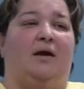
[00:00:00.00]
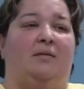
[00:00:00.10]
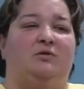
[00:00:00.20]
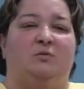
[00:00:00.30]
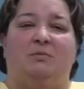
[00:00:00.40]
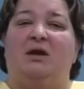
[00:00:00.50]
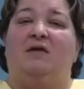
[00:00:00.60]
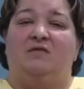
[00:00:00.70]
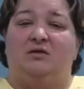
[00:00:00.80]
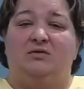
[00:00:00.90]
So we may
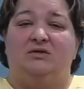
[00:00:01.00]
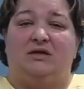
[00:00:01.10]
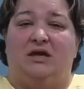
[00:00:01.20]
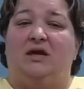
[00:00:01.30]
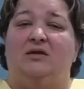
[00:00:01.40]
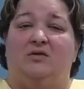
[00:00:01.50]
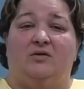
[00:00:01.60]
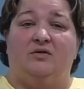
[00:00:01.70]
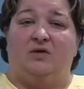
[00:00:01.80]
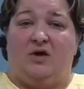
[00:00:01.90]
have to use a cane,
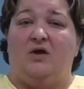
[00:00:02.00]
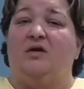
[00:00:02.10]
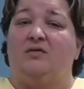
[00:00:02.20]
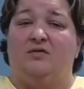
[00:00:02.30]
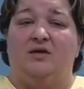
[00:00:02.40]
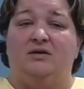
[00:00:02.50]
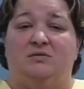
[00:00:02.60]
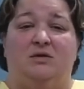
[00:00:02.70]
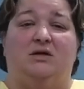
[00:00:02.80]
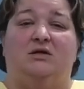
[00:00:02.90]
or there are other things
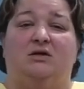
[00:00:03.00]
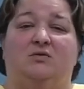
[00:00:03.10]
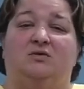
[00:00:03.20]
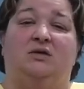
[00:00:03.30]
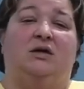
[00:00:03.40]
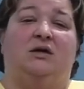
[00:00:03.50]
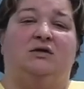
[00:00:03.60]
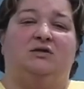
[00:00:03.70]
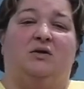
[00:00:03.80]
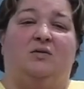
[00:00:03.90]
we can use.
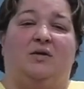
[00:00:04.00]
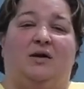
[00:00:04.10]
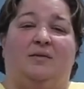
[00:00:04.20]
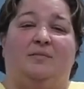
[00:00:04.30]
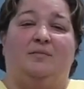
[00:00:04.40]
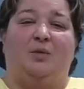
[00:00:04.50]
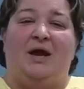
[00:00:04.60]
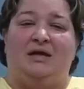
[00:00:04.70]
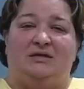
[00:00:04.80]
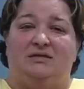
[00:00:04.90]
So
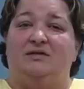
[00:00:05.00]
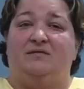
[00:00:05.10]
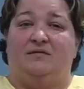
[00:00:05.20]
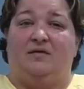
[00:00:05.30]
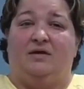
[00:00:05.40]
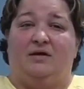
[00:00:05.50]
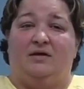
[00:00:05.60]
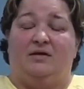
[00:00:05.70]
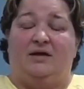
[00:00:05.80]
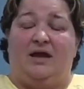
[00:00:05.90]
practice if
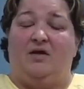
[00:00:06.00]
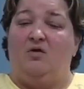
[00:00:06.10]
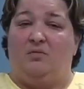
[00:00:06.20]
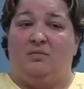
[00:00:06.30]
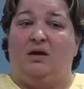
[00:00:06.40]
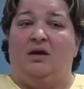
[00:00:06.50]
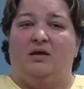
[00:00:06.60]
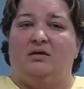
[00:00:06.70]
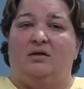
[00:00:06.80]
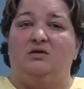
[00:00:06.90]
at home
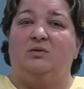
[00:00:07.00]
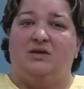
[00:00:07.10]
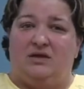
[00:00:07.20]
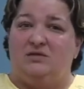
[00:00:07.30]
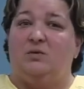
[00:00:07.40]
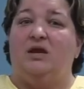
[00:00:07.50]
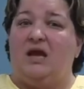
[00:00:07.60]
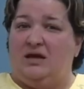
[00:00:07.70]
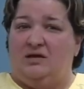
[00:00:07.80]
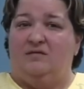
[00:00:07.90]
doing things
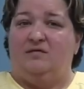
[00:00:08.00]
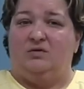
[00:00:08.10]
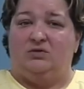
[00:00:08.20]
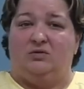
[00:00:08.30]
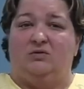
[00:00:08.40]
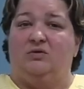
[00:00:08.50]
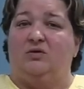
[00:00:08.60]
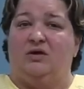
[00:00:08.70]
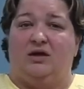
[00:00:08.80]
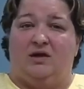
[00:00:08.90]
one-handed if you're a
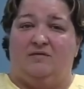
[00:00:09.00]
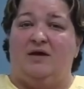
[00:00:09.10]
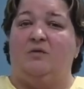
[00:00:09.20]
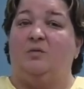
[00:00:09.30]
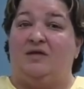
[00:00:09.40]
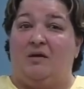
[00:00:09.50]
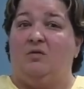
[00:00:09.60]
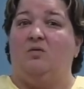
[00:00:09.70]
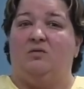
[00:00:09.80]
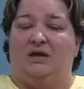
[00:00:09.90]
shoulder, or getting around without
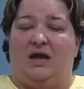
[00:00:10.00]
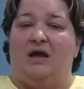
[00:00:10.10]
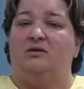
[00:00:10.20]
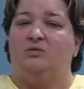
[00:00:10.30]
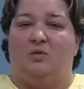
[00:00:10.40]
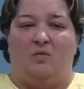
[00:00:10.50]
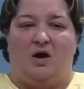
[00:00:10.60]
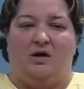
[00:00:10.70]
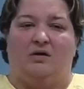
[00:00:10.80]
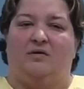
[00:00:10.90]
holding on to a
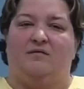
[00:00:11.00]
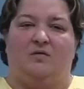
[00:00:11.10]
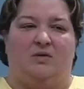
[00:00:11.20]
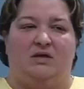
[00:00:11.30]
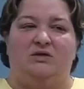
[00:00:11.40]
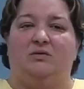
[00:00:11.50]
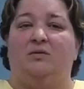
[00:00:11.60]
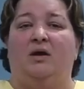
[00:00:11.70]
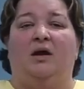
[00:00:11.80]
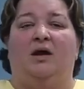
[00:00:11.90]
walker if you need to.
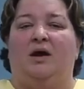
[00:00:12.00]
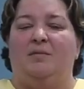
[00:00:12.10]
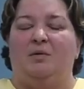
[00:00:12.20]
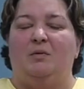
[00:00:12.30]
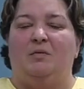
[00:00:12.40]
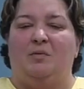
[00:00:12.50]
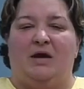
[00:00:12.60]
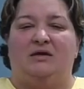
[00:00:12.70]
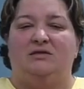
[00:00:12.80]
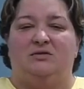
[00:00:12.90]
But we will
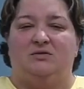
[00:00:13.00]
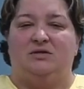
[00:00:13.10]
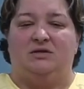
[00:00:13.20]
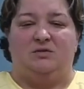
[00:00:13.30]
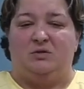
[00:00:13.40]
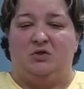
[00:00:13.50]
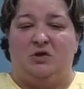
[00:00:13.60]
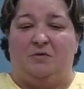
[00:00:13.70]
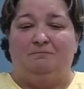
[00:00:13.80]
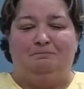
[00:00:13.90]
practice those things when you're here.